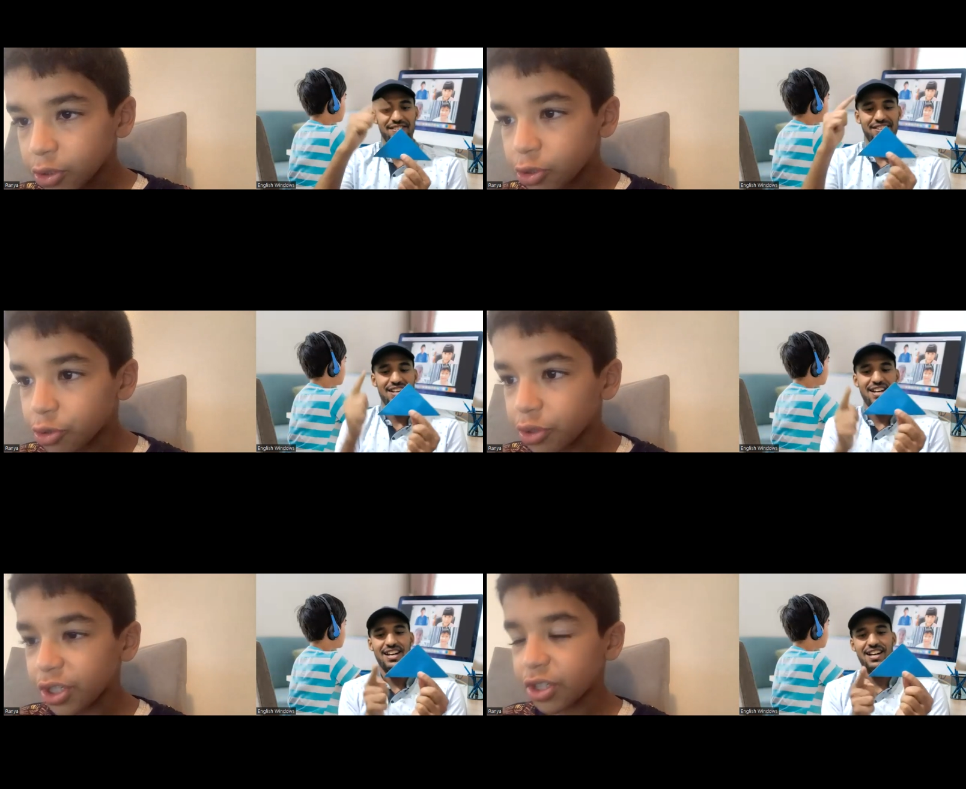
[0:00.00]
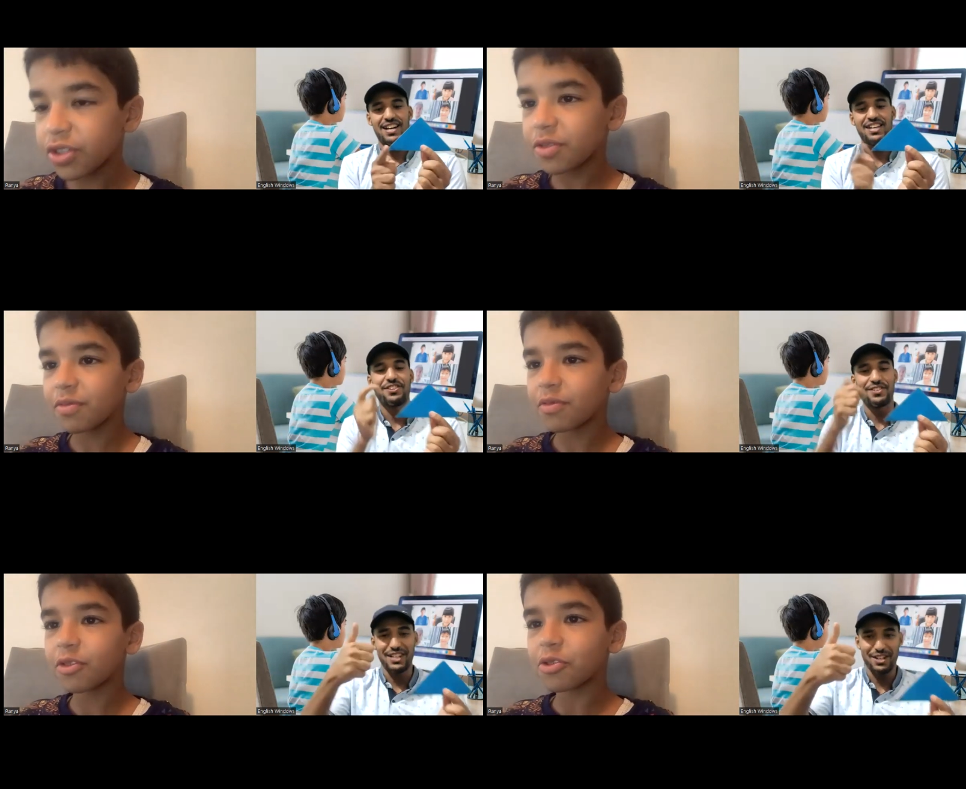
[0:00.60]
Speaker 1: Three.
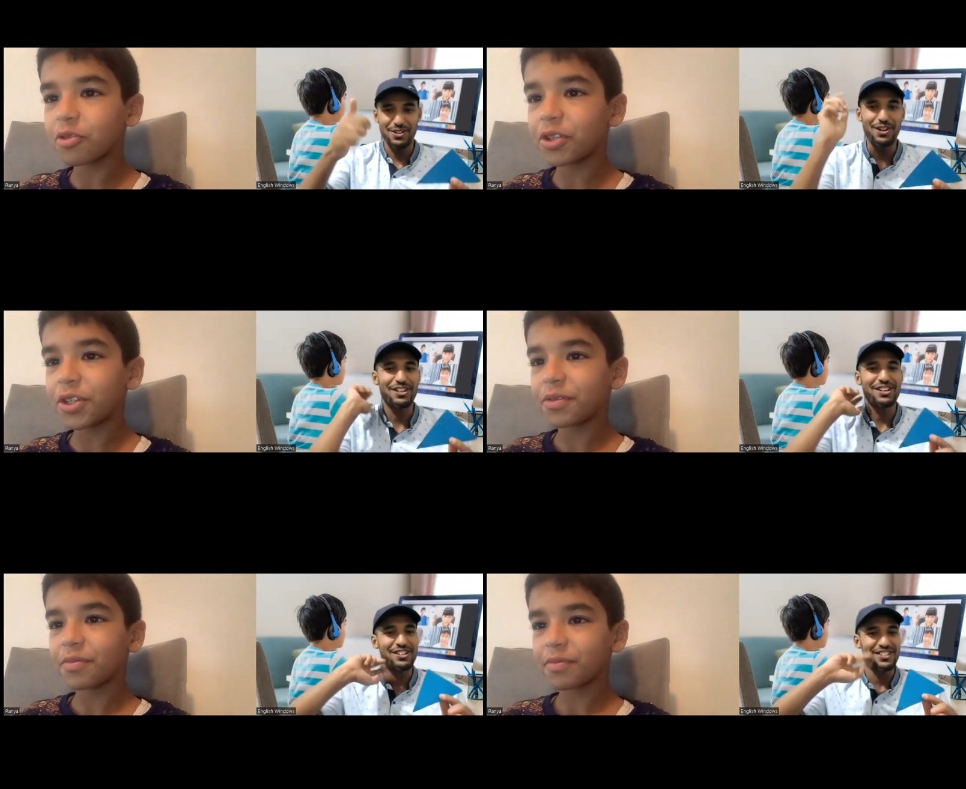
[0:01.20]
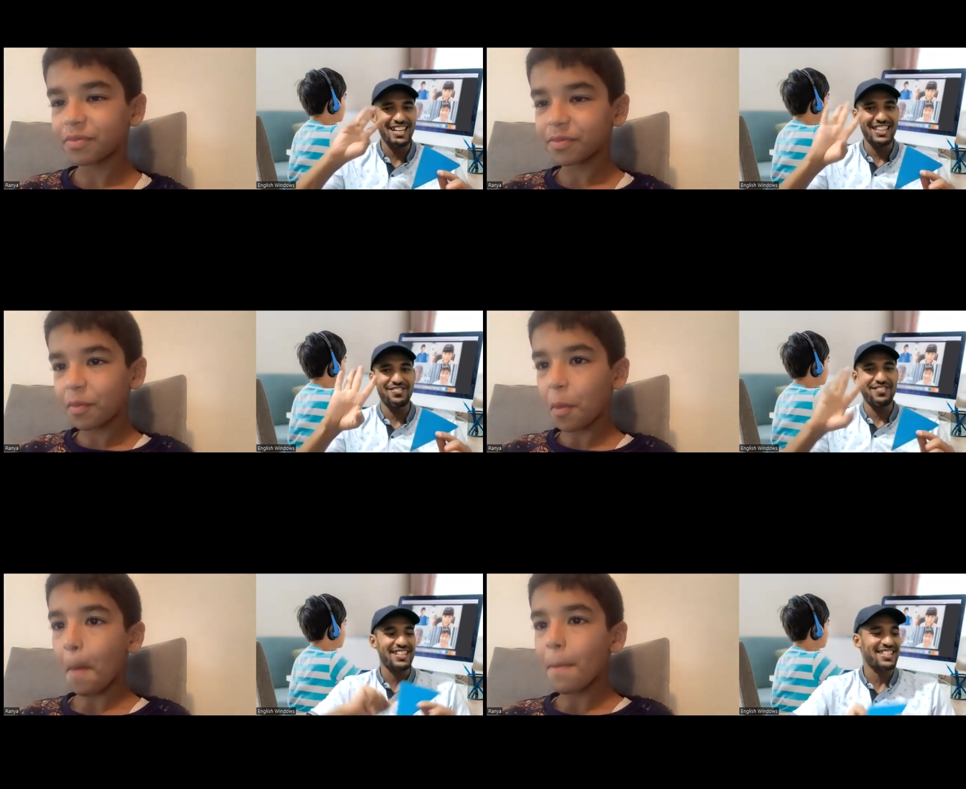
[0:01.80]
Three corners and
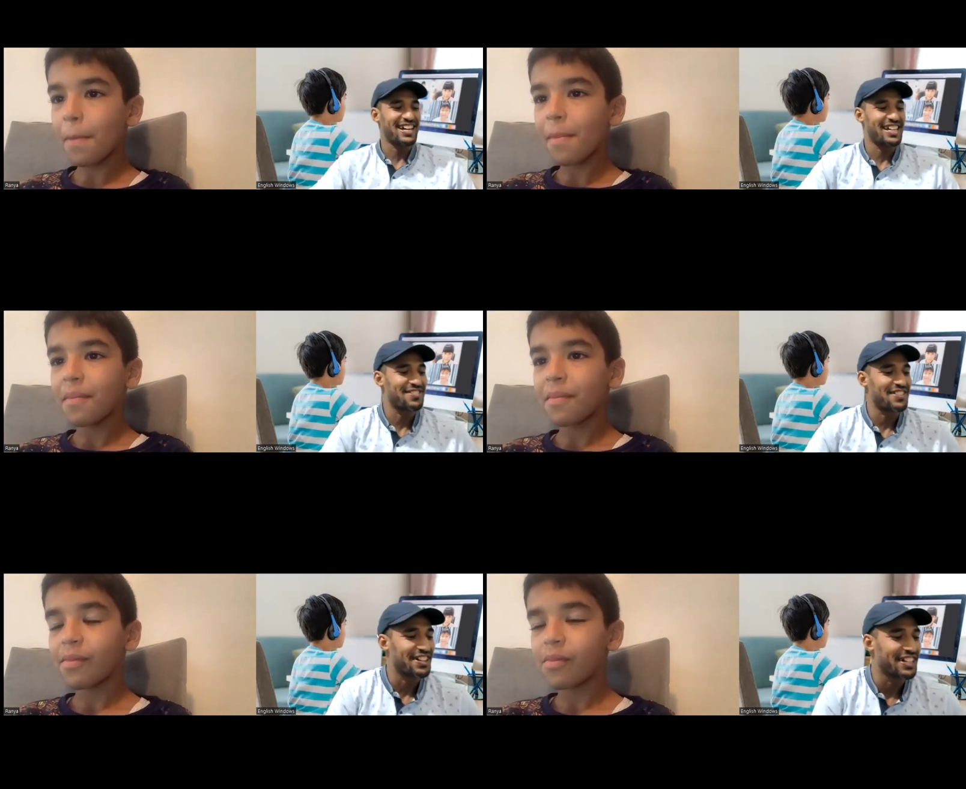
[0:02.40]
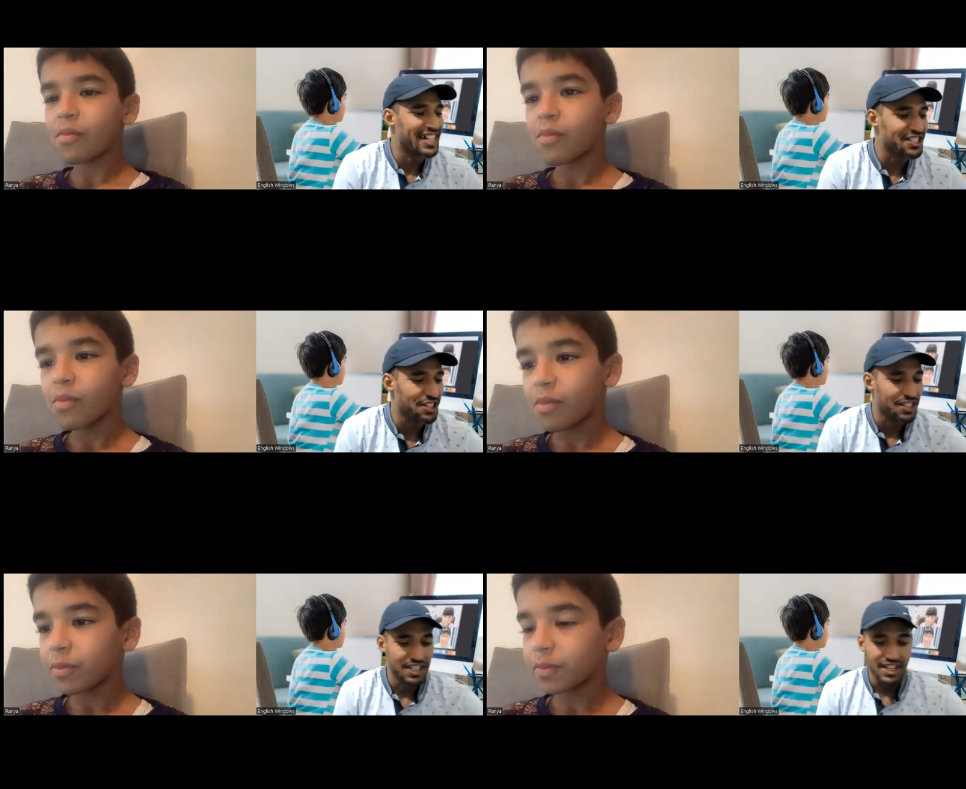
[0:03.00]
three sides. Very nice,
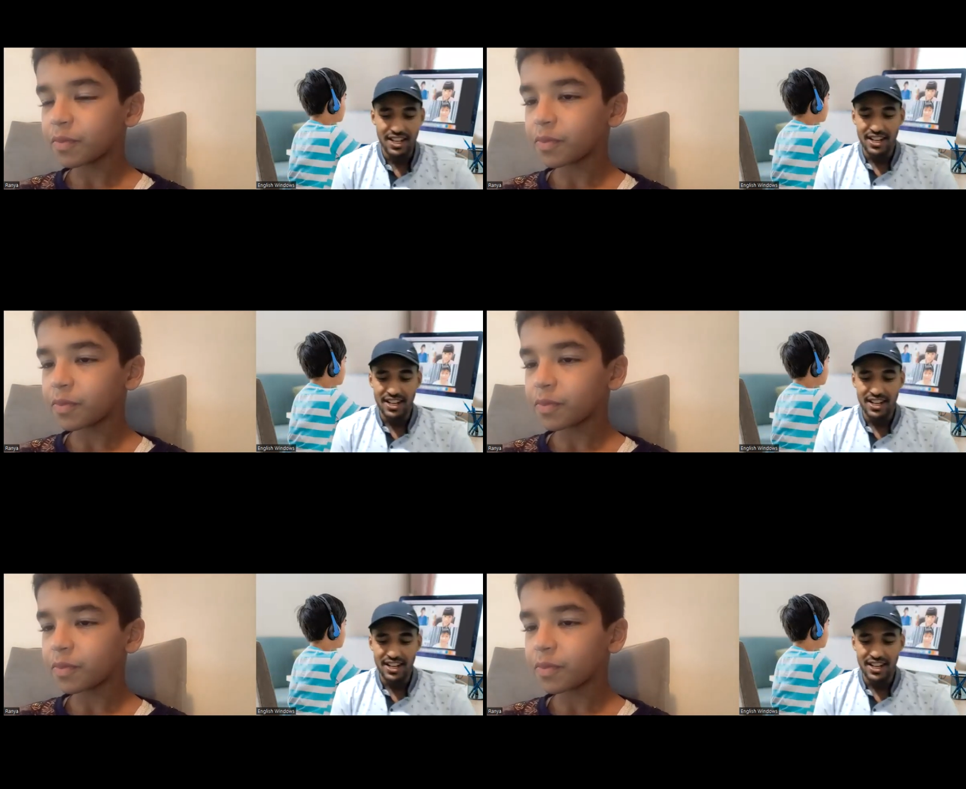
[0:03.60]
good.